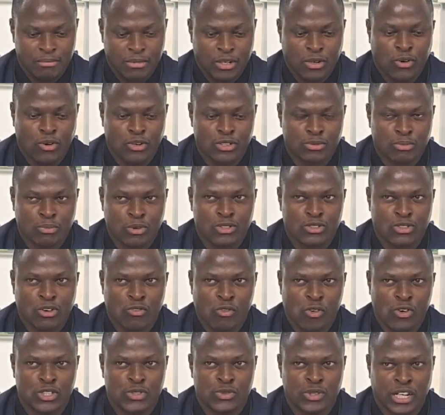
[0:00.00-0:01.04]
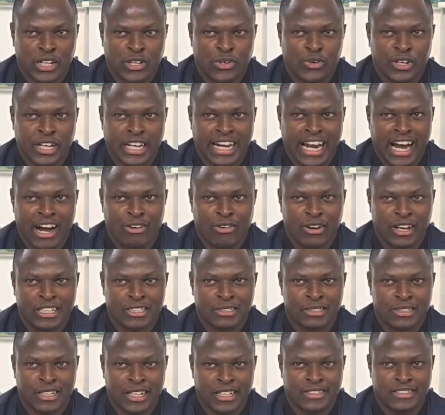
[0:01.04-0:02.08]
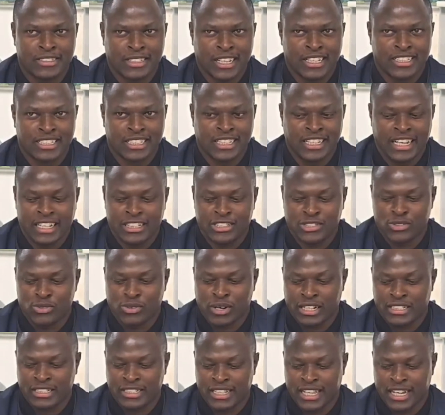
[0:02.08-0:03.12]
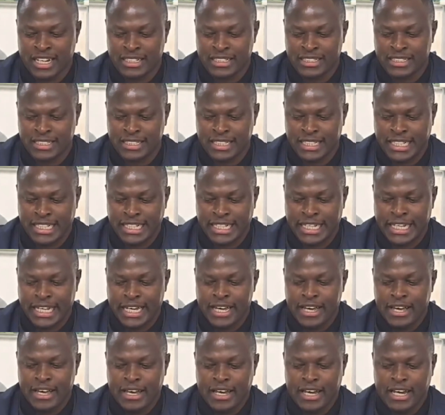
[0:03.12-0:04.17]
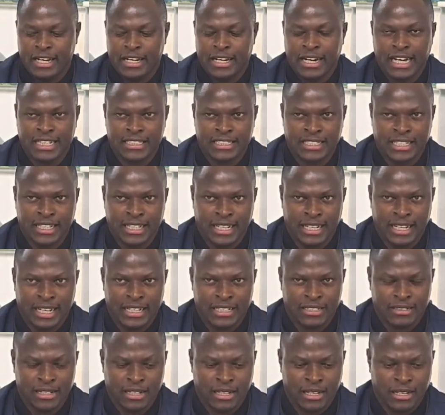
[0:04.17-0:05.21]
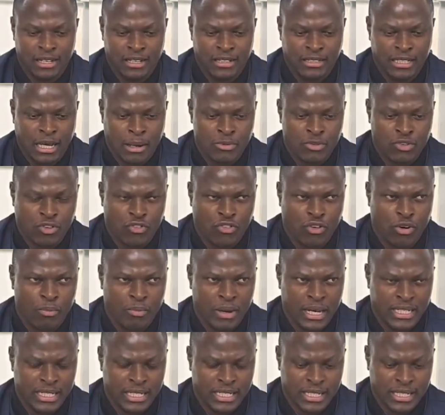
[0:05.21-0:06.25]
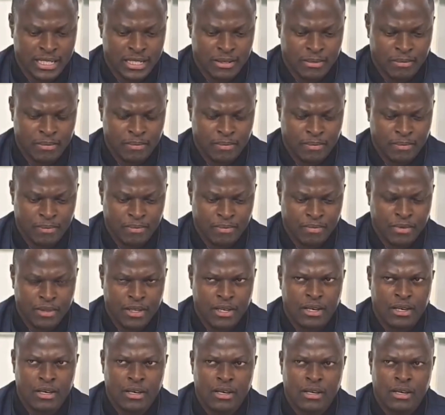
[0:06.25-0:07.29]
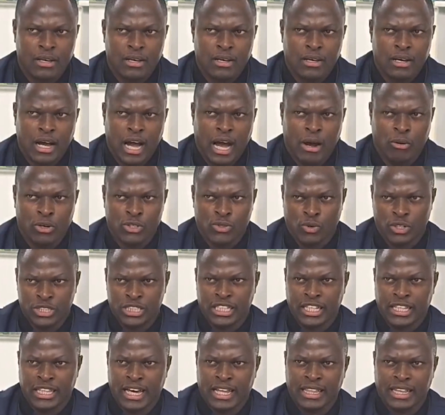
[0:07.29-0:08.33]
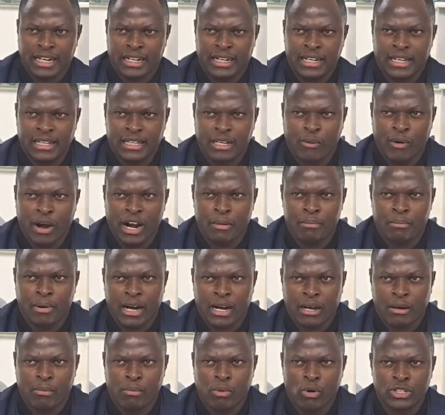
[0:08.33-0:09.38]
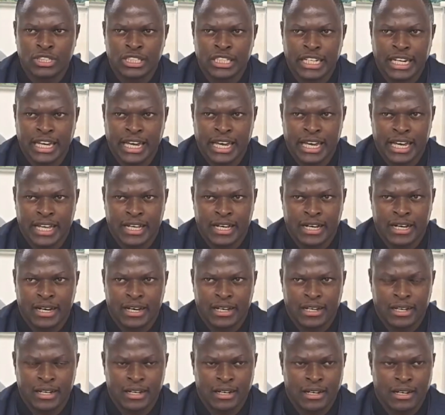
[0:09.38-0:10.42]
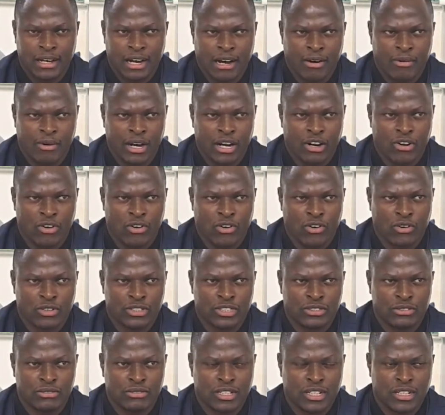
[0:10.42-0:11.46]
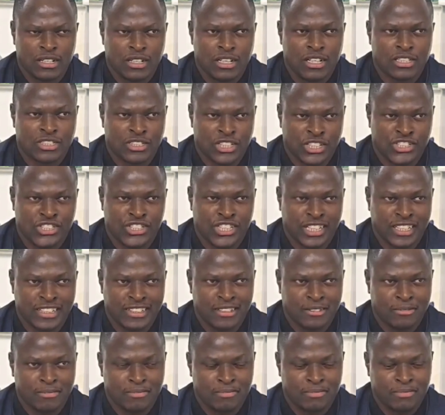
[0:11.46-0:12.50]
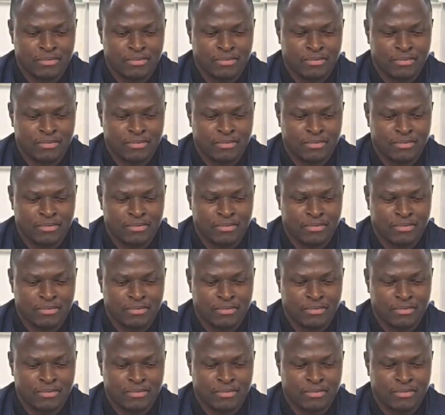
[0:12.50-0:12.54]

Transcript: because most of what we are doing now is geared towards that. And lastly, is in terms of comments, I was watching the other day the World Bank boss in Kenya in our local station